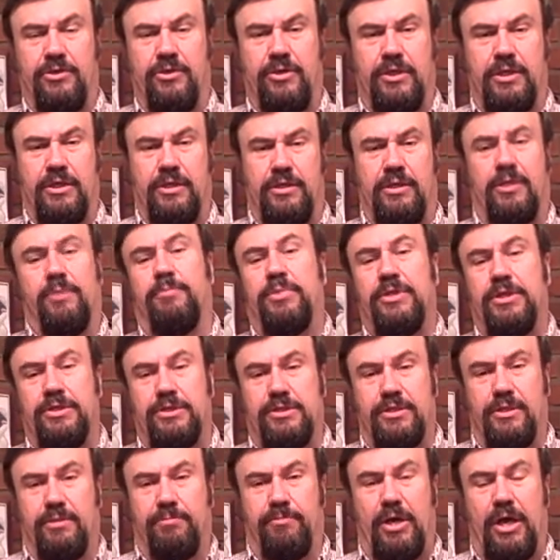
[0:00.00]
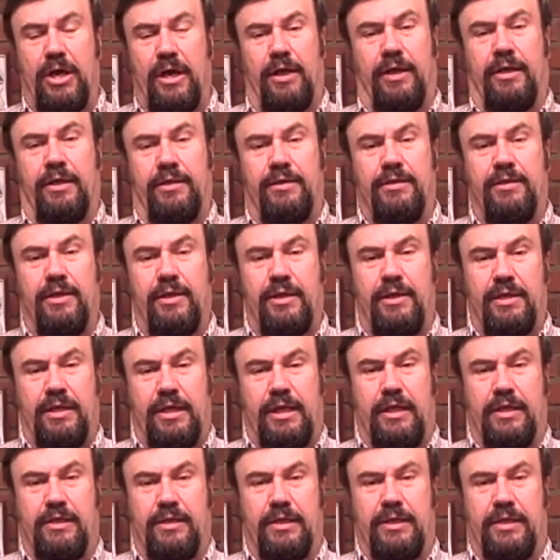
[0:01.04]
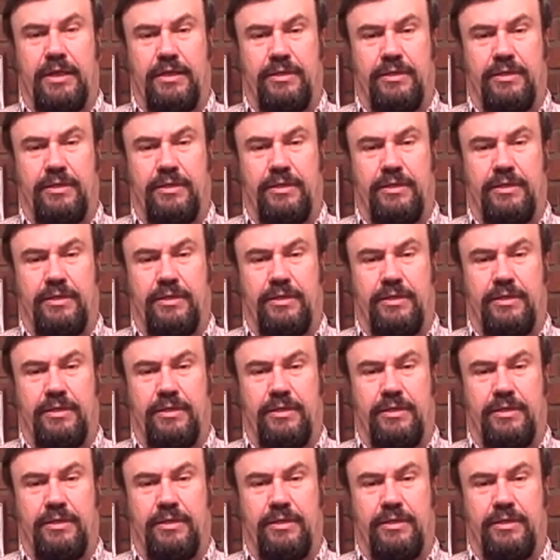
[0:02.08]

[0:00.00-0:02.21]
you're getting a piece of the pie, and